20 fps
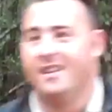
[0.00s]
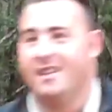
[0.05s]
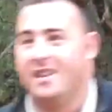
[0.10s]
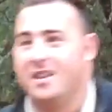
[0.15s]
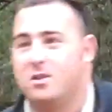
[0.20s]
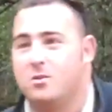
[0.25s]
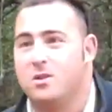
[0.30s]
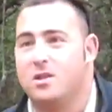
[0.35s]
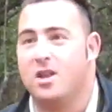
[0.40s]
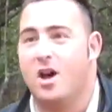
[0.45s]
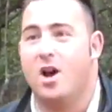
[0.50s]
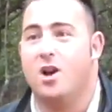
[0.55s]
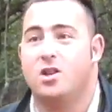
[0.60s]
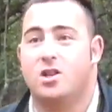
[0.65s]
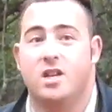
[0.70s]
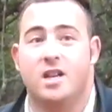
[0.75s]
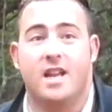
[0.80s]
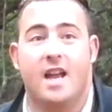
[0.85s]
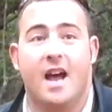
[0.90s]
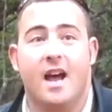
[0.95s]
this was the
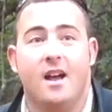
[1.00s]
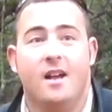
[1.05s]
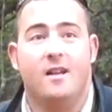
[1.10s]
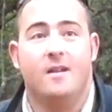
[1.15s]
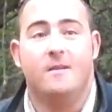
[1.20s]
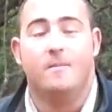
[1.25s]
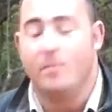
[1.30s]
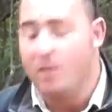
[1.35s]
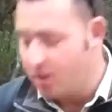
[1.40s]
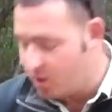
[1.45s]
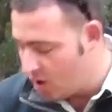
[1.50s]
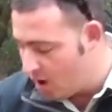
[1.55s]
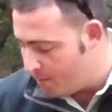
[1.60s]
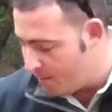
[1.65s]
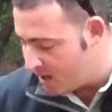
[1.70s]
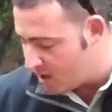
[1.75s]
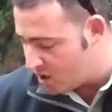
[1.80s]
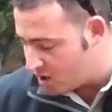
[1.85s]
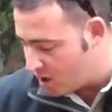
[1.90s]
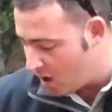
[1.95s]
ocean here, so
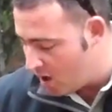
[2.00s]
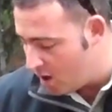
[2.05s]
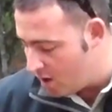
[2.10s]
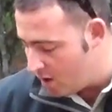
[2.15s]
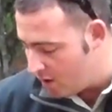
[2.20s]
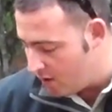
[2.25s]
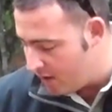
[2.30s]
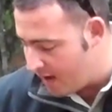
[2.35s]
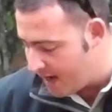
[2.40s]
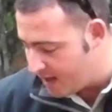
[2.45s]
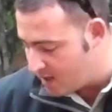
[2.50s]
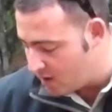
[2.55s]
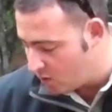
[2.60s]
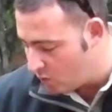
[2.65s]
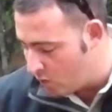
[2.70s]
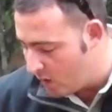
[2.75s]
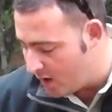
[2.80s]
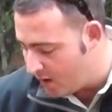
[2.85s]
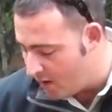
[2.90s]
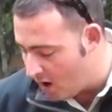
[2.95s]
much so that
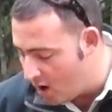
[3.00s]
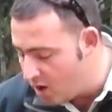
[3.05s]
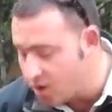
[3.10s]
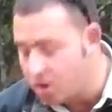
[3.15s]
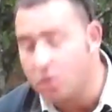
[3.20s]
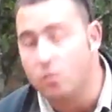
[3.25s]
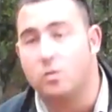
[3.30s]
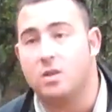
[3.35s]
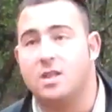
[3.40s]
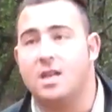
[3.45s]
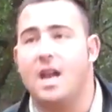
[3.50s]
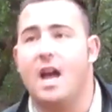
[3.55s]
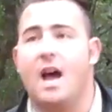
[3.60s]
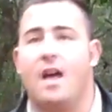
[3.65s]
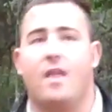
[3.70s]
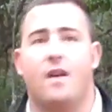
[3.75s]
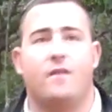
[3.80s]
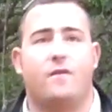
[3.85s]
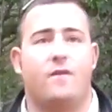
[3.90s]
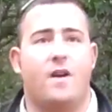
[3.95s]
when the ocean was
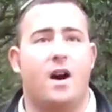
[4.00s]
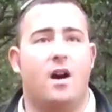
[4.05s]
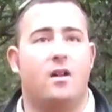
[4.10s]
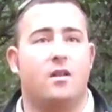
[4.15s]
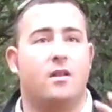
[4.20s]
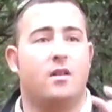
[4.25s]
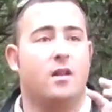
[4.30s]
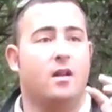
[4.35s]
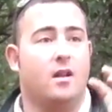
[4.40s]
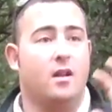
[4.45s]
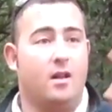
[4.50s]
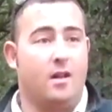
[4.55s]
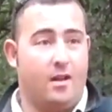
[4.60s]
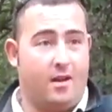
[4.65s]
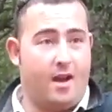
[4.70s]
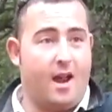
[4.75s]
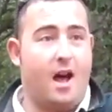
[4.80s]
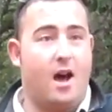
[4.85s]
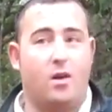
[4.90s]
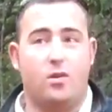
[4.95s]
here, they found,
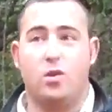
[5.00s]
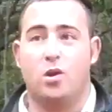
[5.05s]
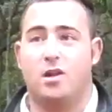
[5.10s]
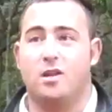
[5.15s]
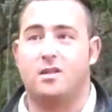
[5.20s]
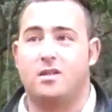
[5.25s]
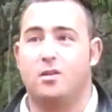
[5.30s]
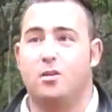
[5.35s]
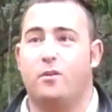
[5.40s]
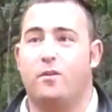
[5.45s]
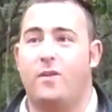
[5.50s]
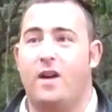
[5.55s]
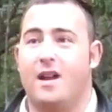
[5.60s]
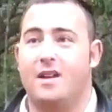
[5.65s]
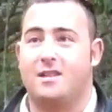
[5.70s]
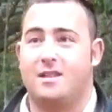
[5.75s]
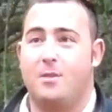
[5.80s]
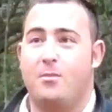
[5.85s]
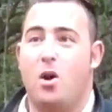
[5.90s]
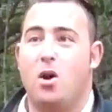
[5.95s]
now you can still
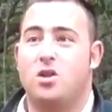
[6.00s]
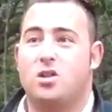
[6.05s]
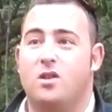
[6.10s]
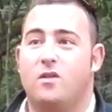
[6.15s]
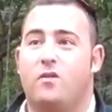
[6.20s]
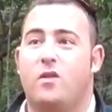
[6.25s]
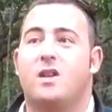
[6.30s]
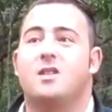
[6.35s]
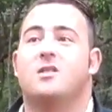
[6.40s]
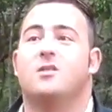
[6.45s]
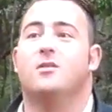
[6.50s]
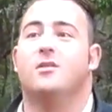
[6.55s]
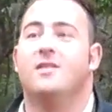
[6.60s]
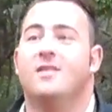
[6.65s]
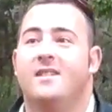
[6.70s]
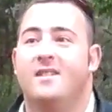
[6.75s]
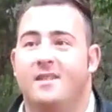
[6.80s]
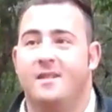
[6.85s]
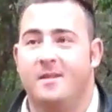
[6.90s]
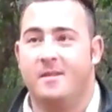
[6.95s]
find some ocean fossil
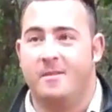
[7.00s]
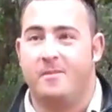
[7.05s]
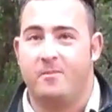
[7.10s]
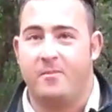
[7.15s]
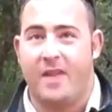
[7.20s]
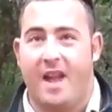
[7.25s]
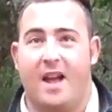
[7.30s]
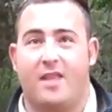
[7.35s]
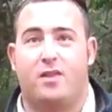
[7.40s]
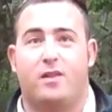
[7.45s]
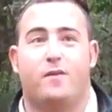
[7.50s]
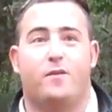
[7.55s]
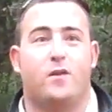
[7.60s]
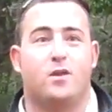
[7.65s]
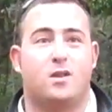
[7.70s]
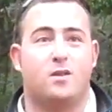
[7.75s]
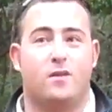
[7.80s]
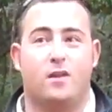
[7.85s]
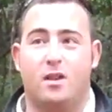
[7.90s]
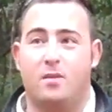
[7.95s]
at the
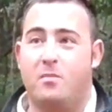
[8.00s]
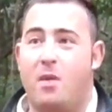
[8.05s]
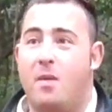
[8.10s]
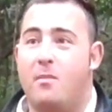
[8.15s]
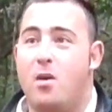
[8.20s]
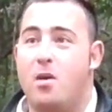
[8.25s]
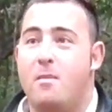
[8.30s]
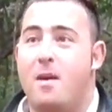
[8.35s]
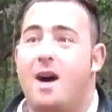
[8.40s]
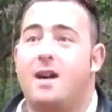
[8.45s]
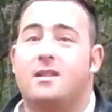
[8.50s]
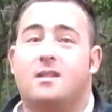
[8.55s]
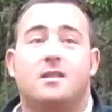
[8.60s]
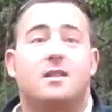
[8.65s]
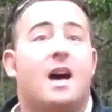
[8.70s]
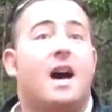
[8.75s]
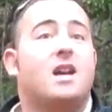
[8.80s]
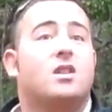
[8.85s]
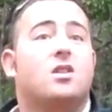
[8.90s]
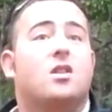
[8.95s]
foot of the Lubombo
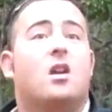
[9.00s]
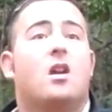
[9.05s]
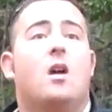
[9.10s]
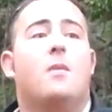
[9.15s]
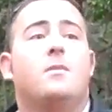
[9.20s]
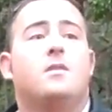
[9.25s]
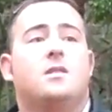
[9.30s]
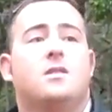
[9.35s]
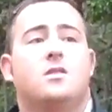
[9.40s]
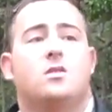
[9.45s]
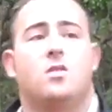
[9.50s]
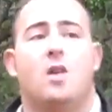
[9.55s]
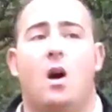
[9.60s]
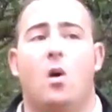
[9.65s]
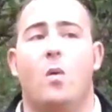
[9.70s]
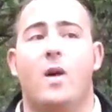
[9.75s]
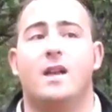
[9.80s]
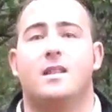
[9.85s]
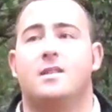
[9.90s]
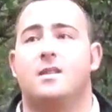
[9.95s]
Mountains, 100 kilometers to
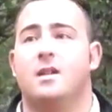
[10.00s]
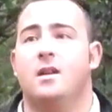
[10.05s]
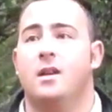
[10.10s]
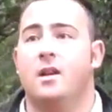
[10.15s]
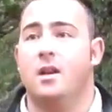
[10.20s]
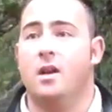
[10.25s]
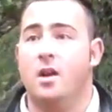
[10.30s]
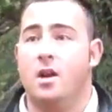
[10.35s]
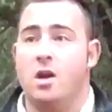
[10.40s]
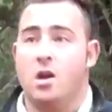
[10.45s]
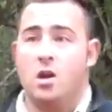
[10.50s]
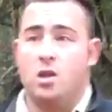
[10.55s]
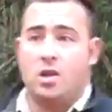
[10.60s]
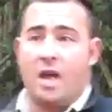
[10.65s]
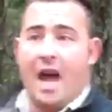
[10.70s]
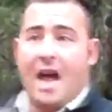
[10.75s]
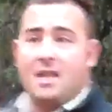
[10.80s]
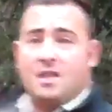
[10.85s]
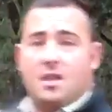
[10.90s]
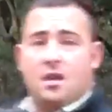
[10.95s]
our west.
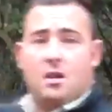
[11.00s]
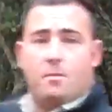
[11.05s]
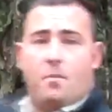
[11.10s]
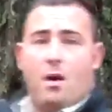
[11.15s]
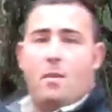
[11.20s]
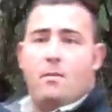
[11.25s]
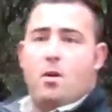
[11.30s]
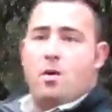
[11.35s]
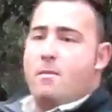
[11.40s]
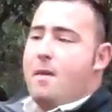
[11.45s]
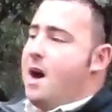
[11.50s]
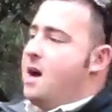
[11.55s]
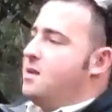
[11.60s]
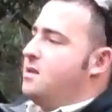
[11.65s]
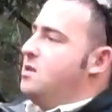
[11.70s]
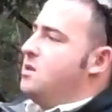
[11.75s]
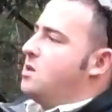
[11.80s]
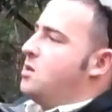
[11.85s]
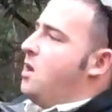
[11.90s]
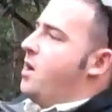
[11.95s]
So as the Lubombo
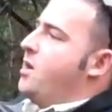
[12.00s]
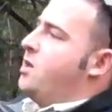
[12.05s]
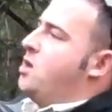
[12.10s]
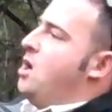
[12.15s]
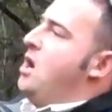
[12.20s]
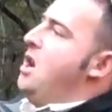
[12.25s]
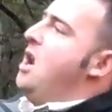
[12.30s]
Mountains started to